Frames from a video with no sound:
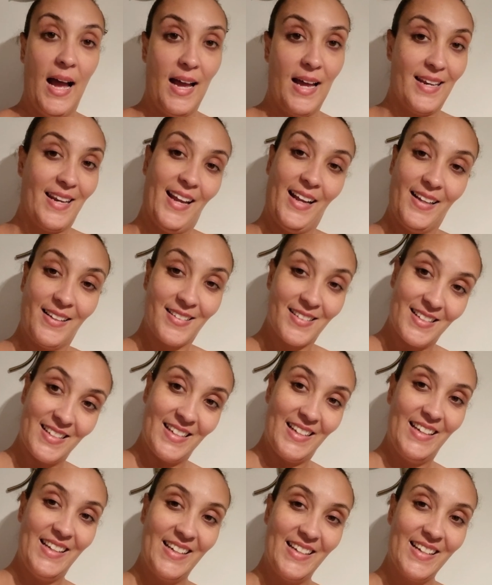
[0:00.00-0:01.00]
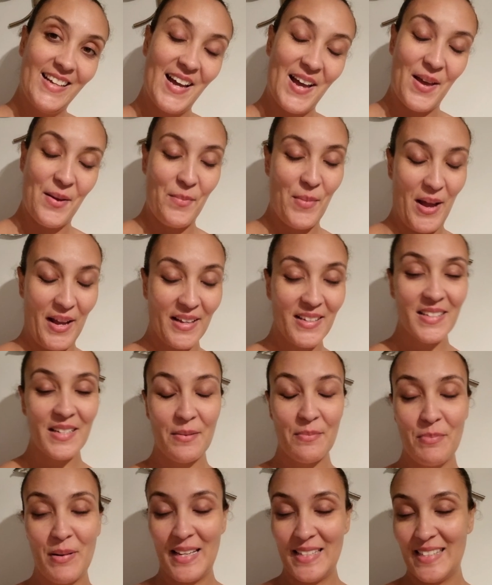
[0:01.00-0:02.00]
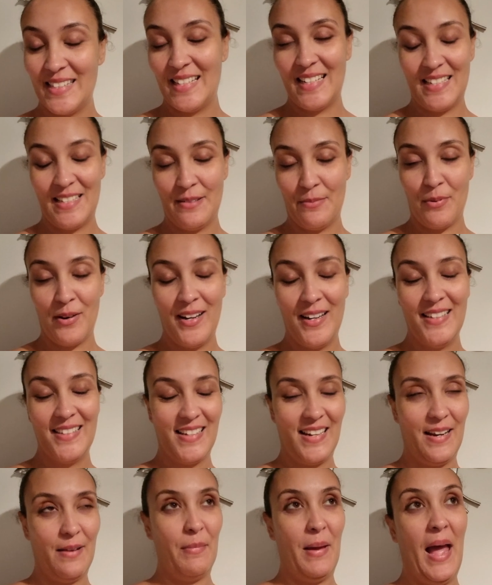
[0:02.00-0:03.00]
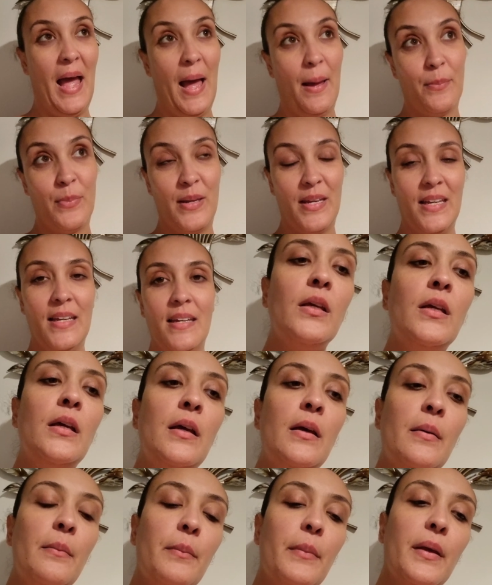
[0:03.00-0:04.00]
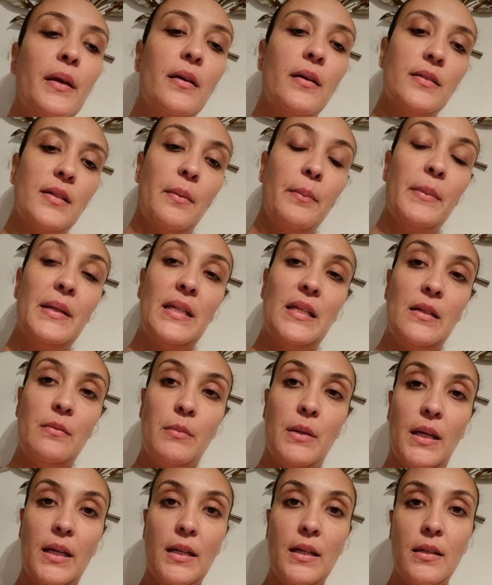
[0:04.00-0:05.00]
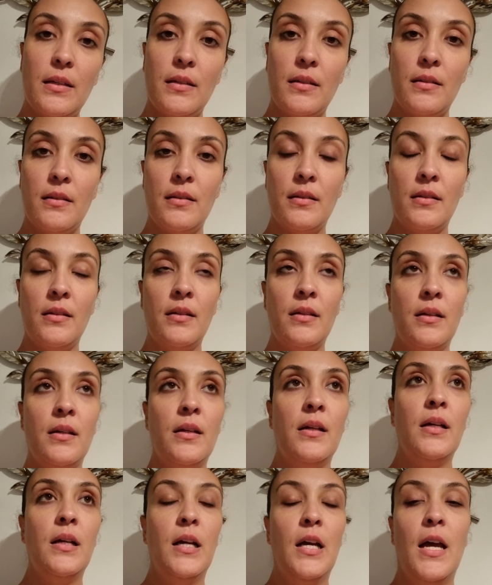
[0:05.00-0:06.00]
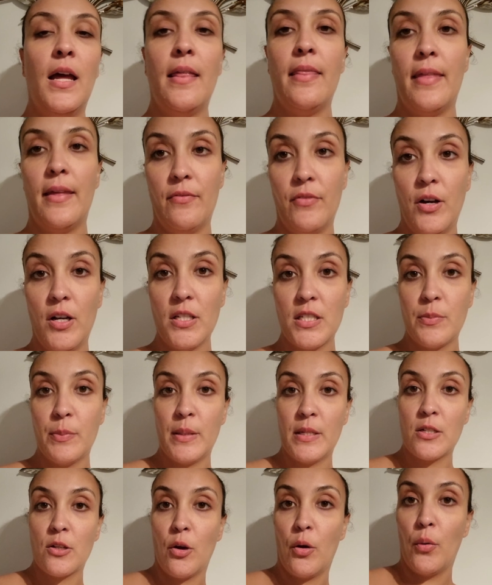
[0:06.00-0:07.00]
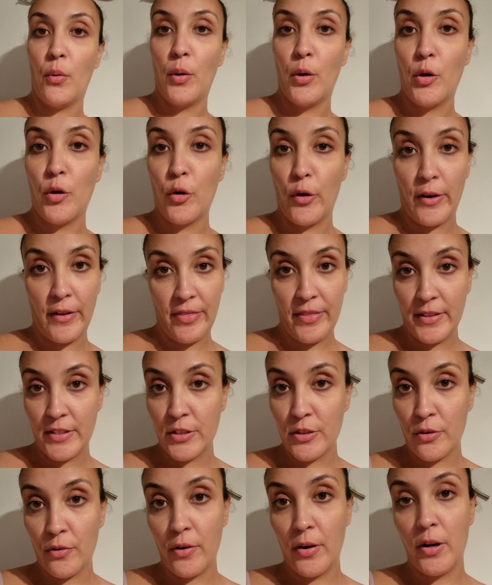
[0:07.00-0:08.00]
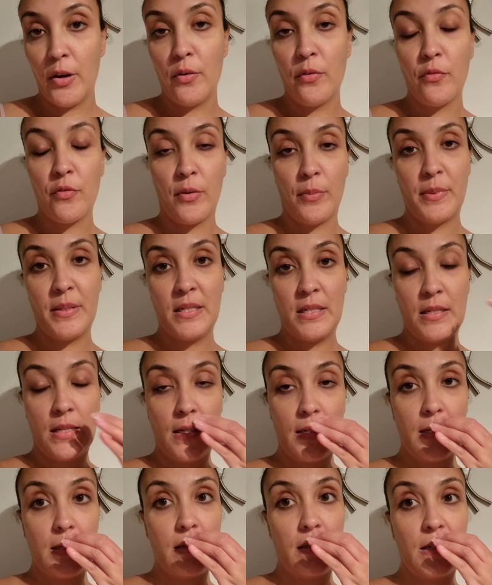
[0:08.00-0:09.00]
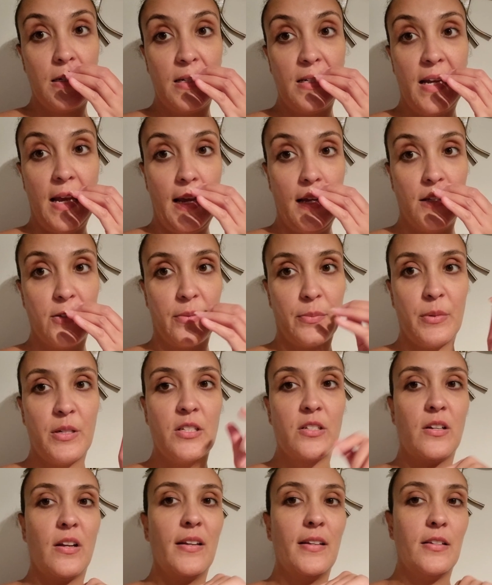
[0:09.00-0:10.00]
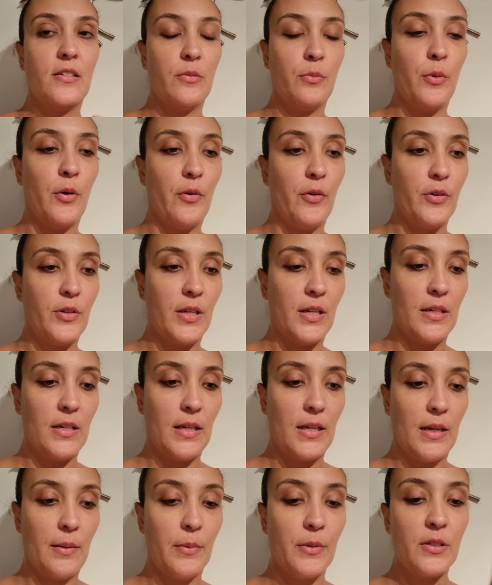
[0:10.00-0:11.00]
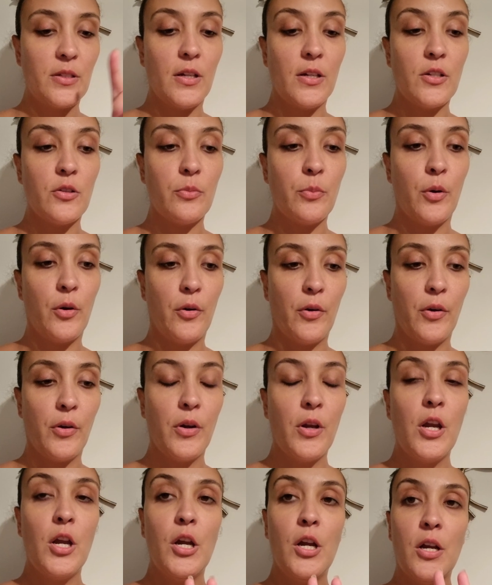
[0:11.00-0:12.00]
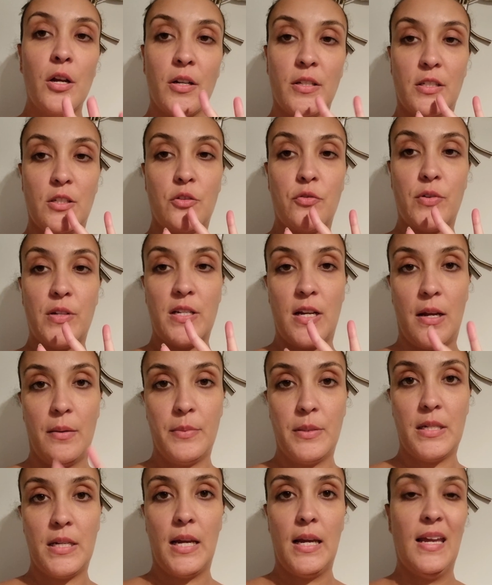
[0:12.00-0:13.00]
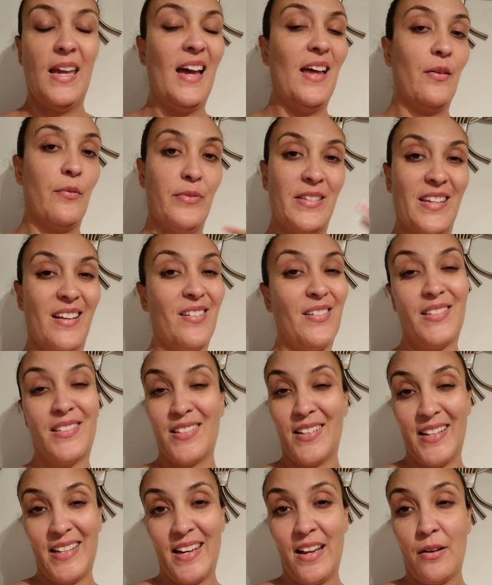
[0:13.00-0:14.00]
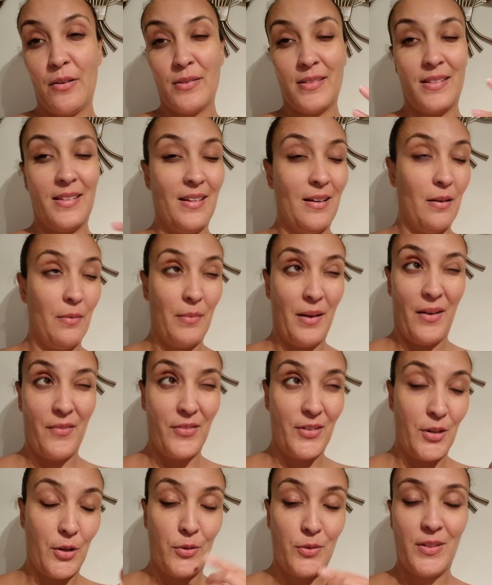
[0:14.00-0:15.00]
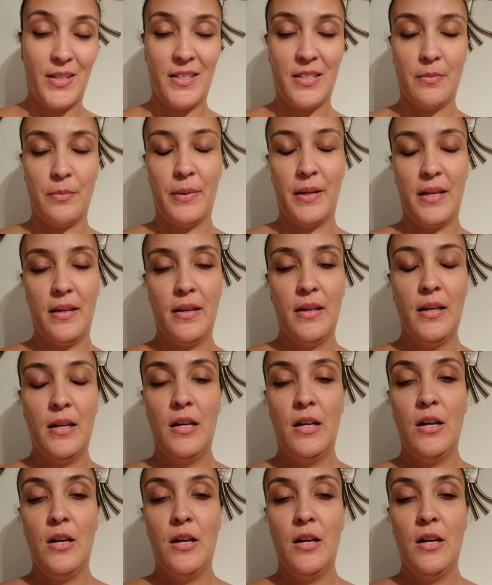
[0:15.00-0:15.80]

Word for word: And actually, I'm actually pleasantly surprised and I'm happy because I'm anemic. They've asked me to go on norethisterone from the today, so I'm going to start it tomorrow technically. I'm going to start it tomorrow because it's three times a day. And obviously I can't start it now because then I'll have a dose that's a bit